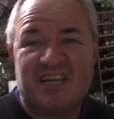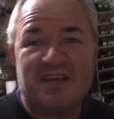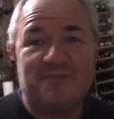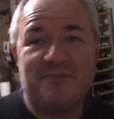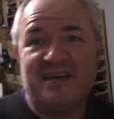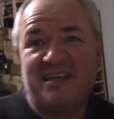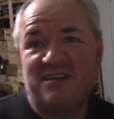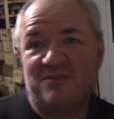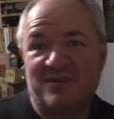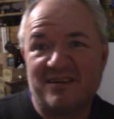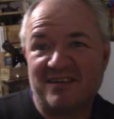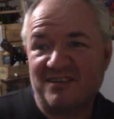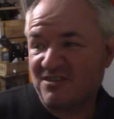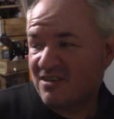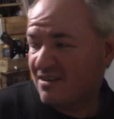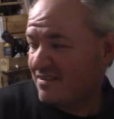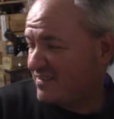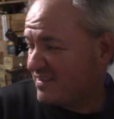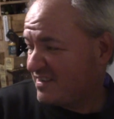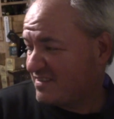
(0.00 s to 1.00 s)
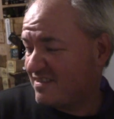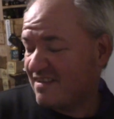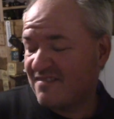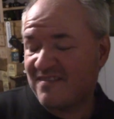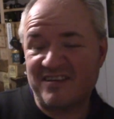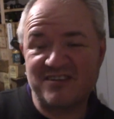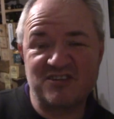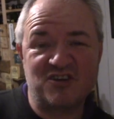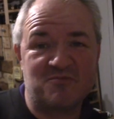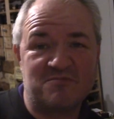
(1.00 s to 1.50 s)
hear me anyway, so if I, if
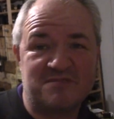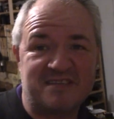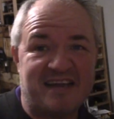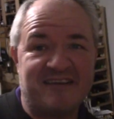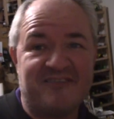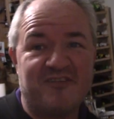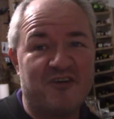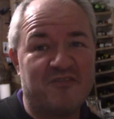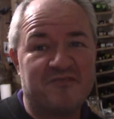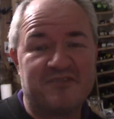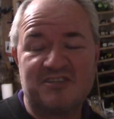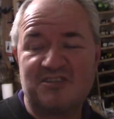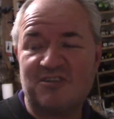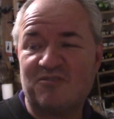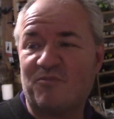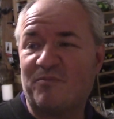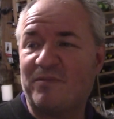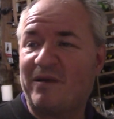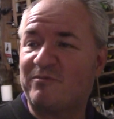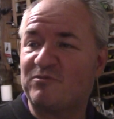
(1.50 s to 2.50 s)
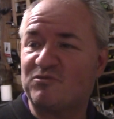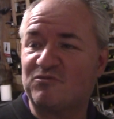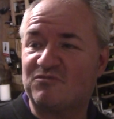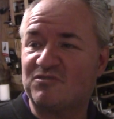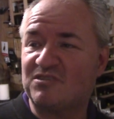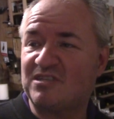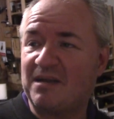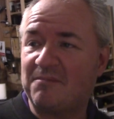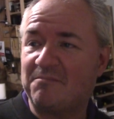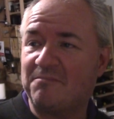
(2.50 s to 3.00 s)
I told him to F off, he still wouldn't be able to
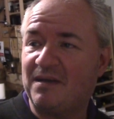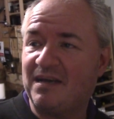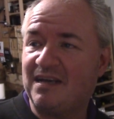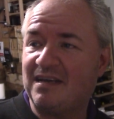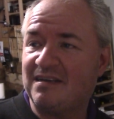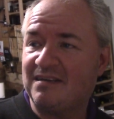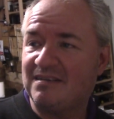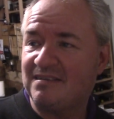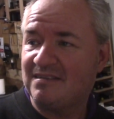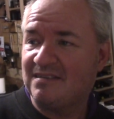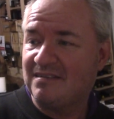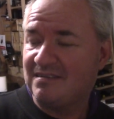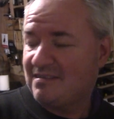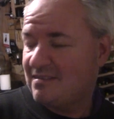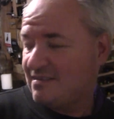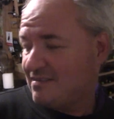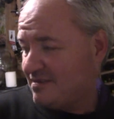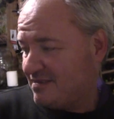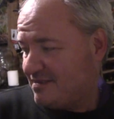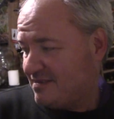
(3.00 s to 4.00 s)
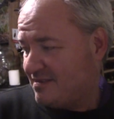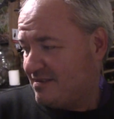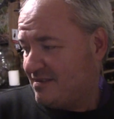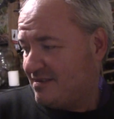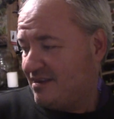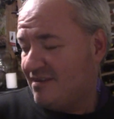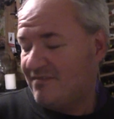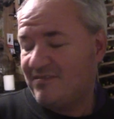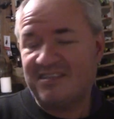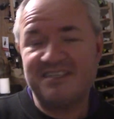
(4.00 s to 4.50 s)
understand me.
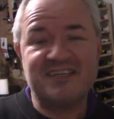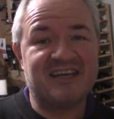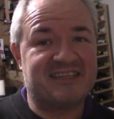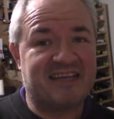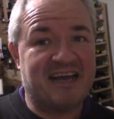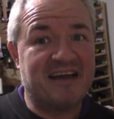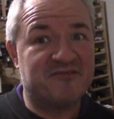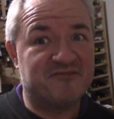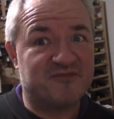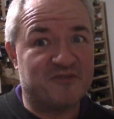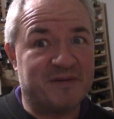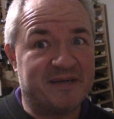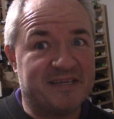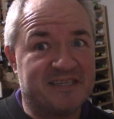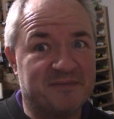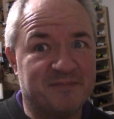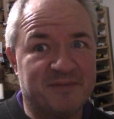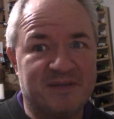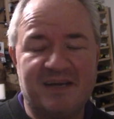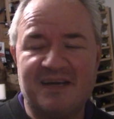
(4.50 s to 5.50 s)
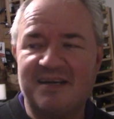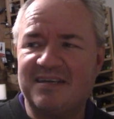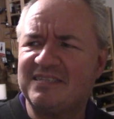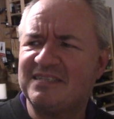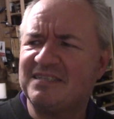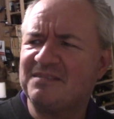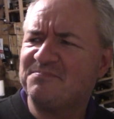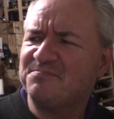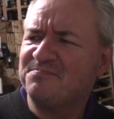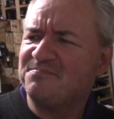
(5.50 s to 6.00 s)
if he sat down for a minute, it'd be
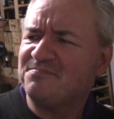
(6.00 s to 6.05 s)
nice.